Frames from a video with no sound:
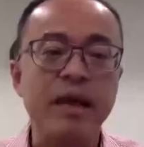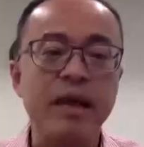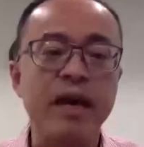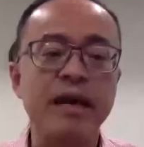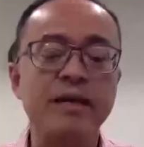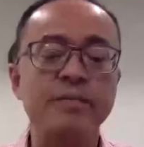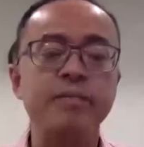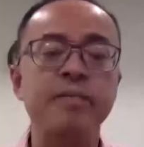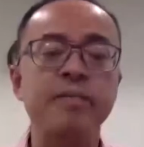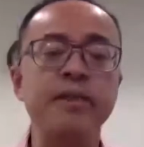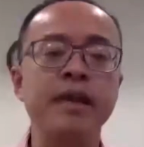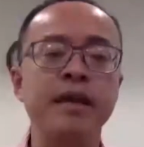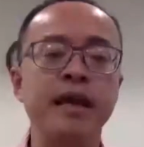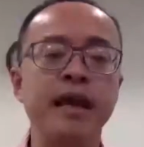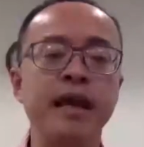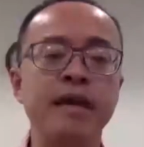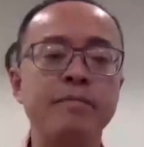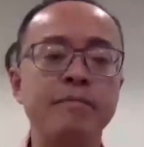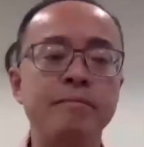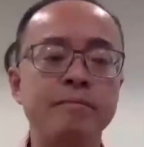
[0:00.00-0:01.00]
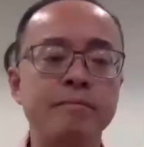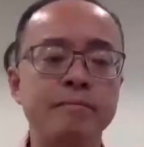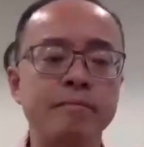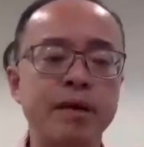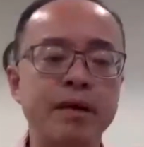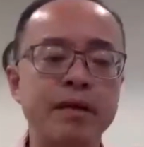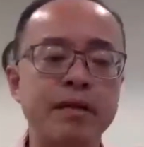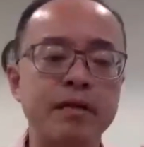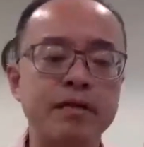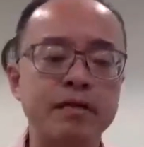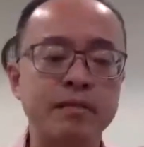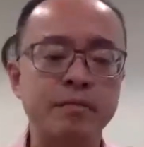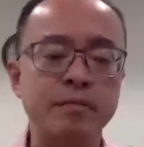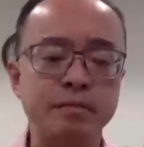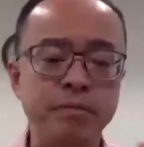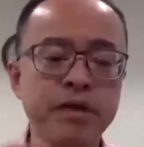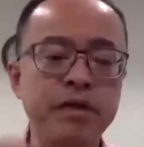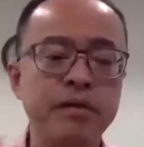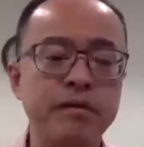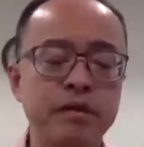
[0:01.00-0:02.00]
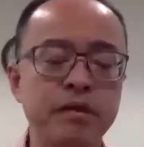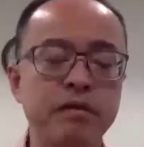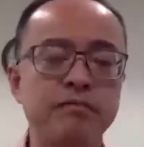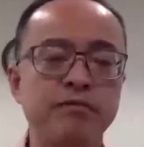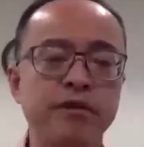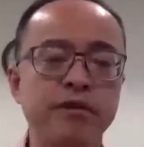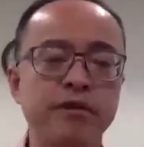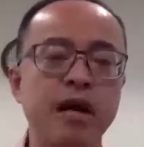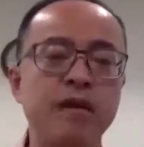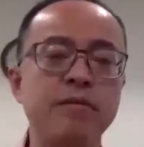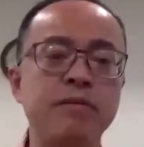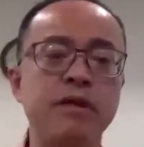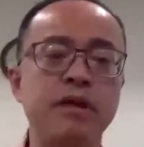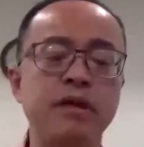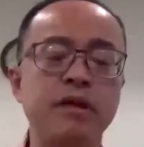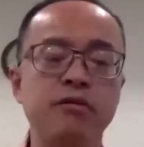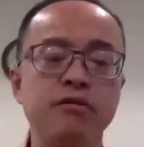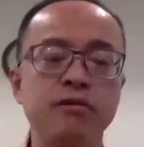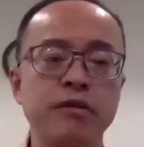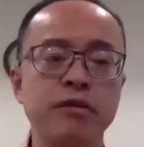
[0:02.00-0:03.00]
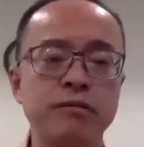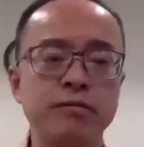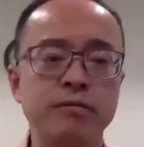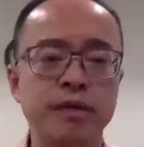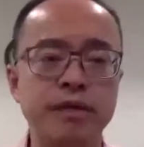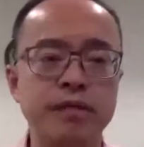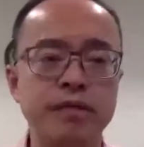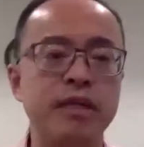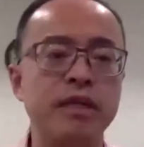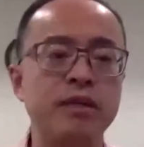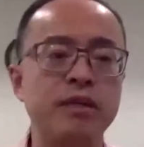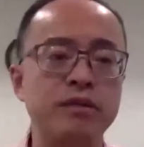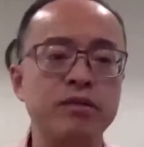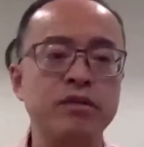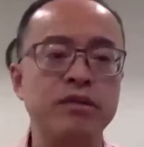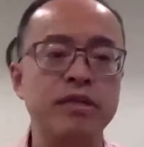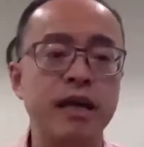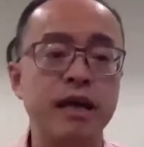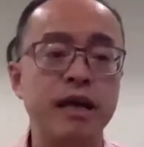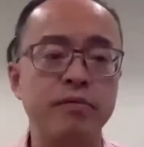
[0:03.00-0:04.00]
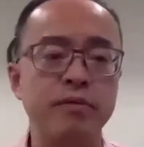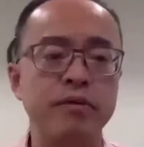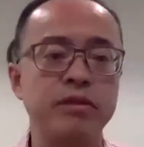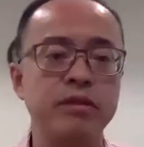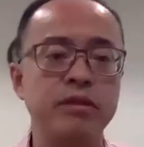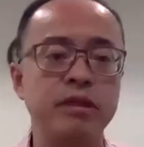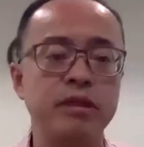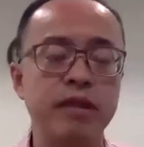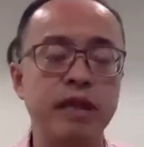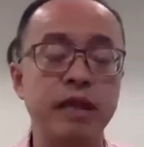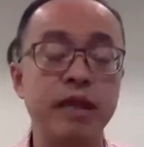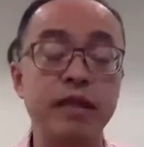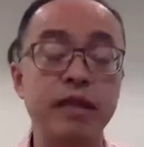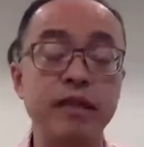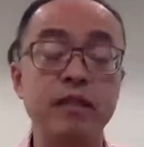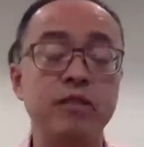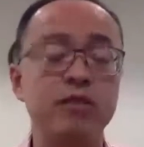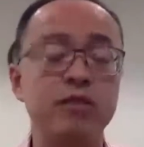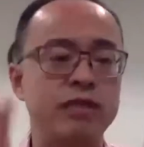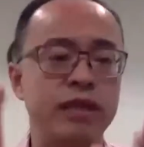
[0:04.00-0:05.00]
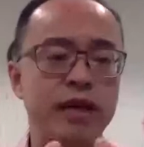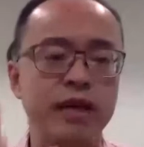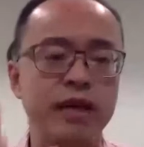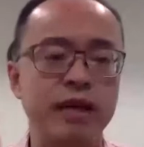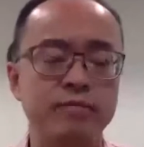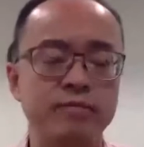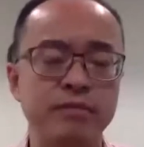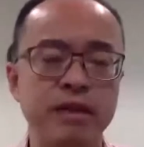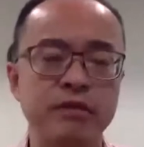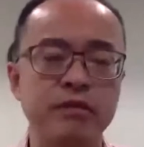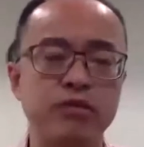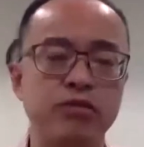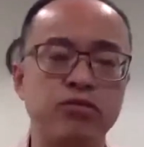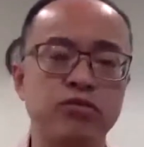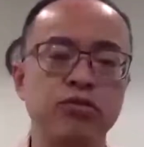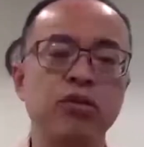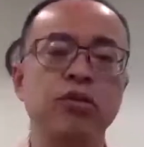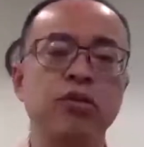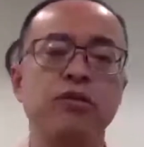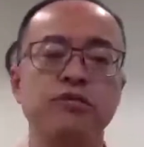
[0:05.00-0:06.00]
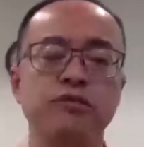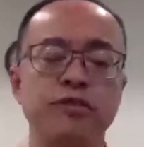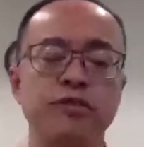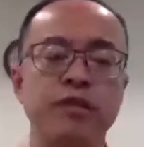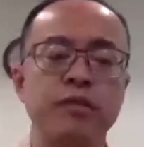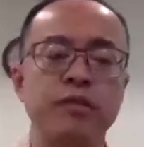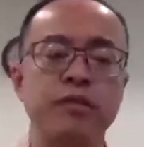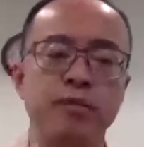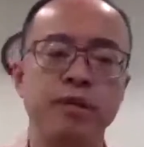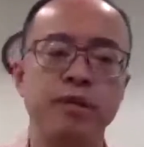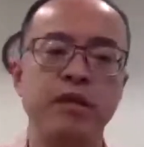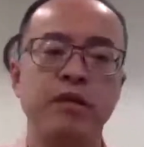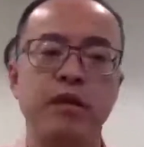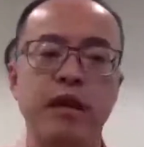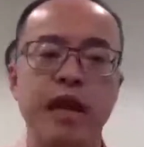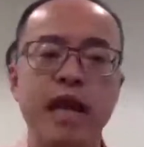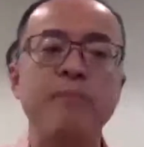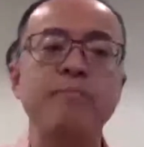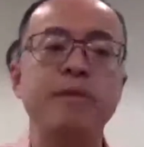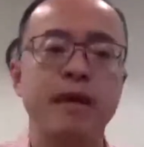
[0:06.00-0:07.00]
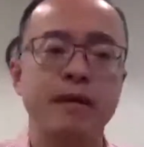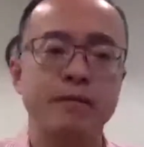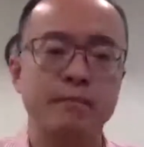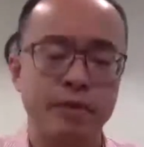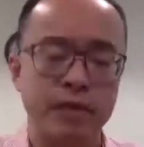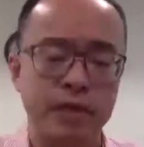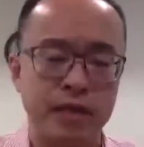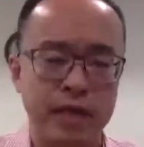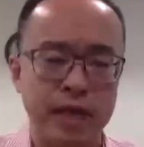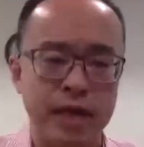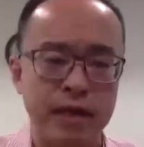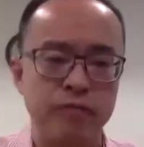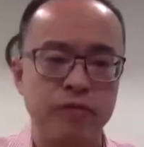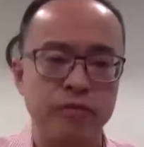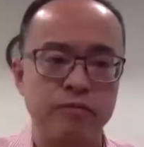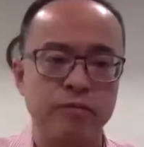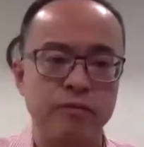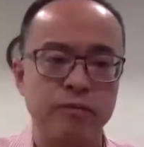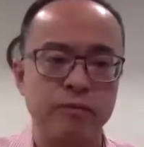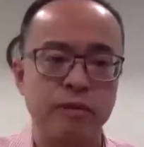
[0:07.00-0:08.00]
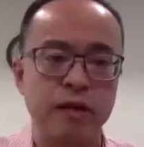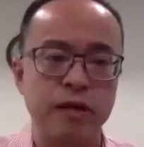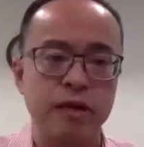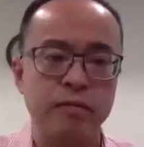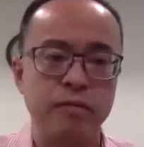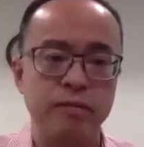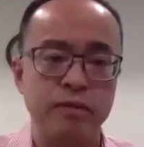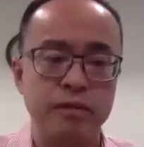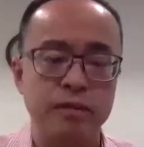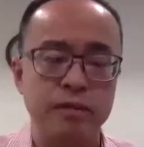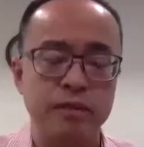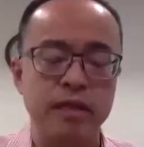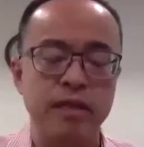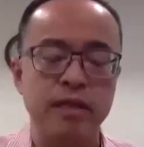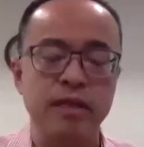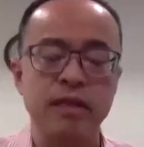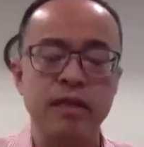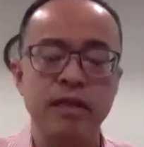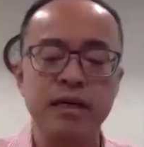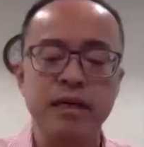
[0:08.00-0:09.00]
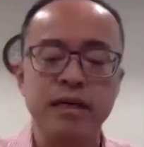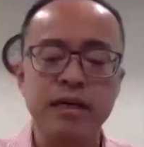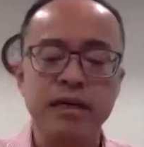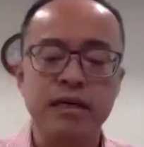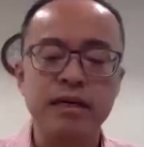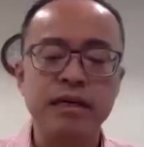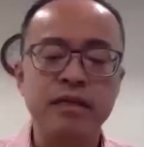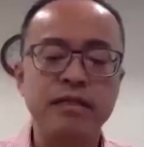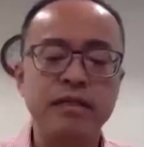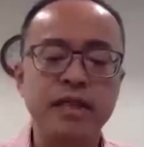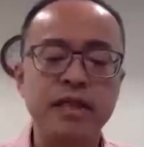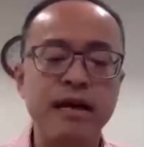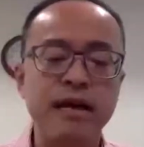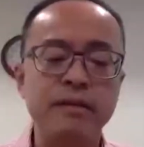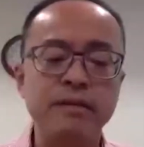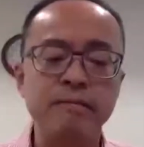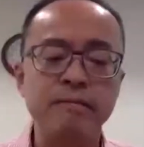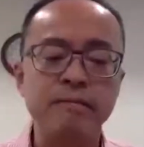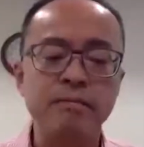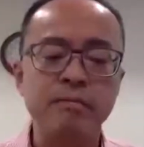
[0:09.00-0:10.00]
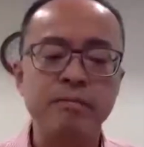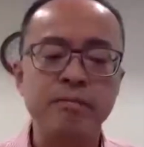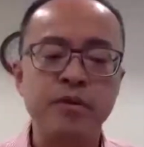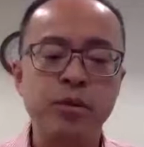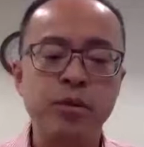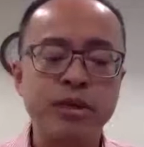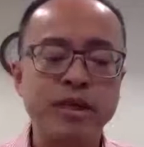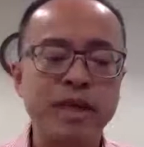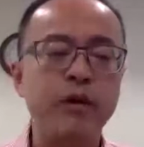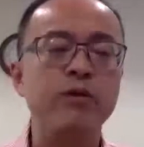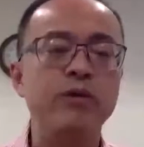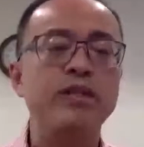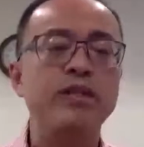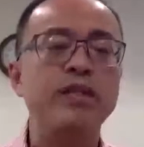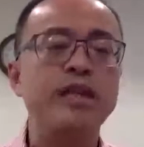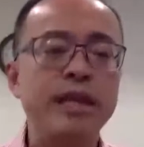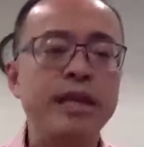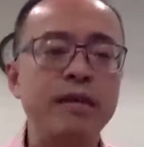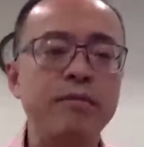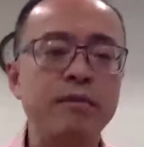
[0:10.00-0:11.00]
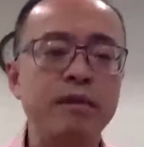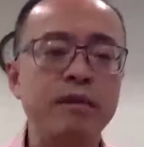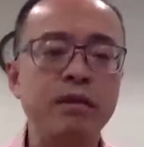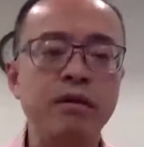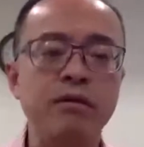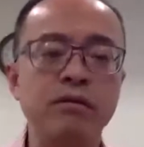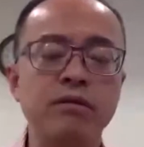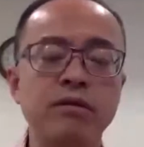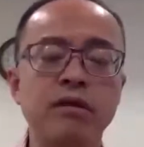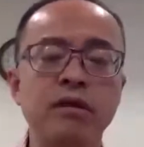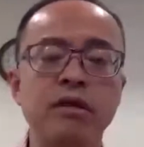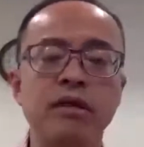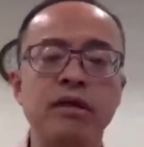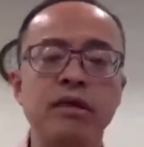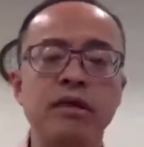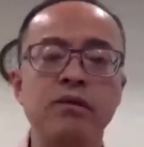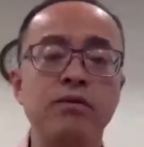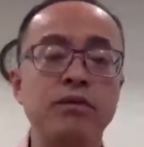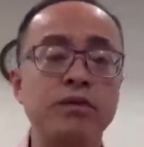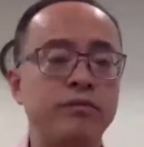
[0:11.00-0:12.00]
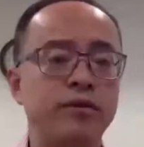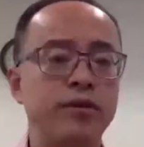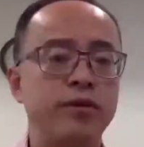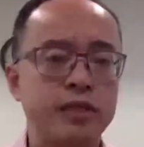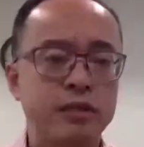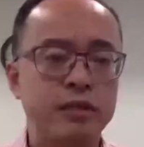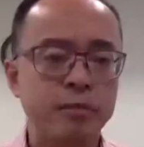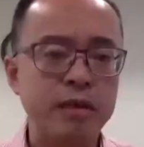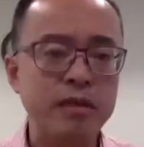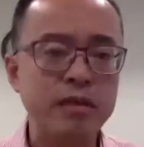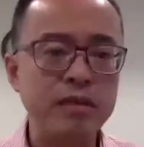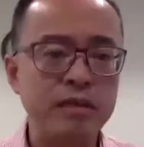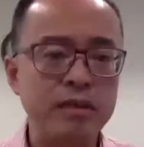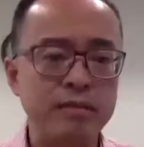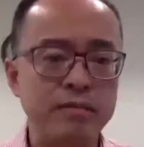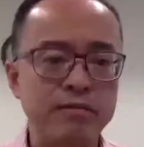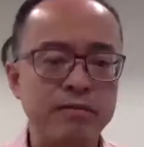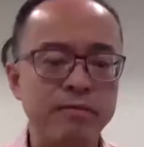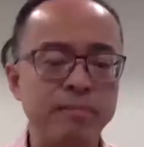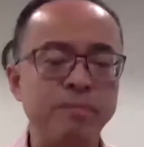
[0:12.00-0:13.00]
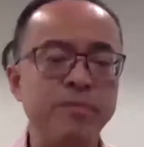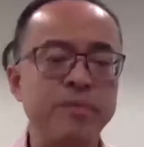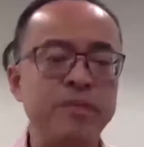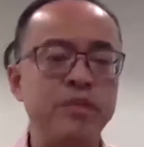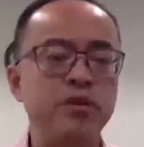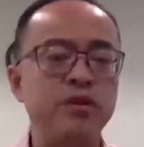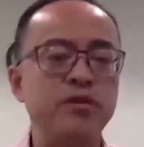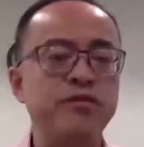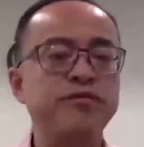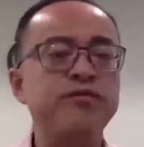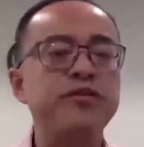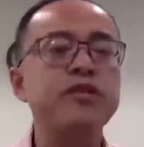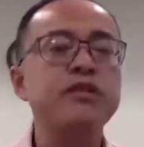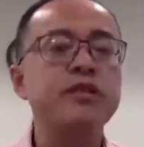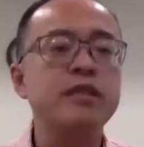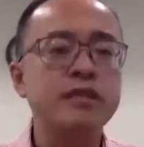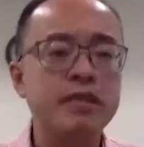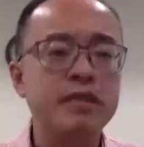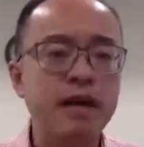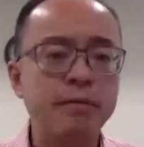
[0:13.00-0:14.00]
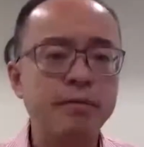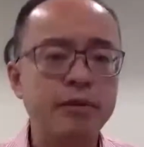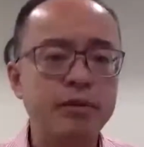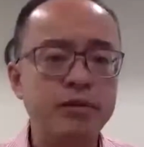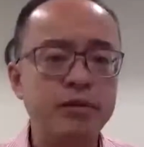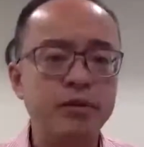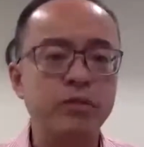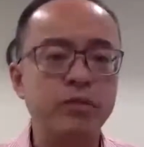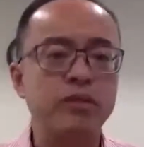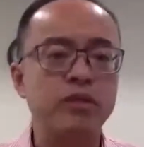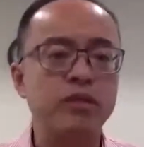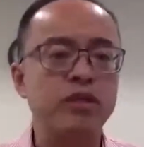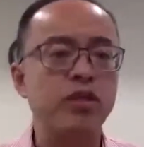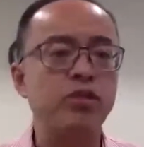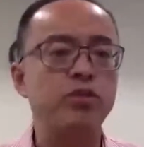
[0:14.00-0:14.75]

And there's a big phenomenon over the past 10 years that happened in our industry that drove this big lamp company out of the market per se, is that when LED came along, it was very expensive. So the first adopters were the new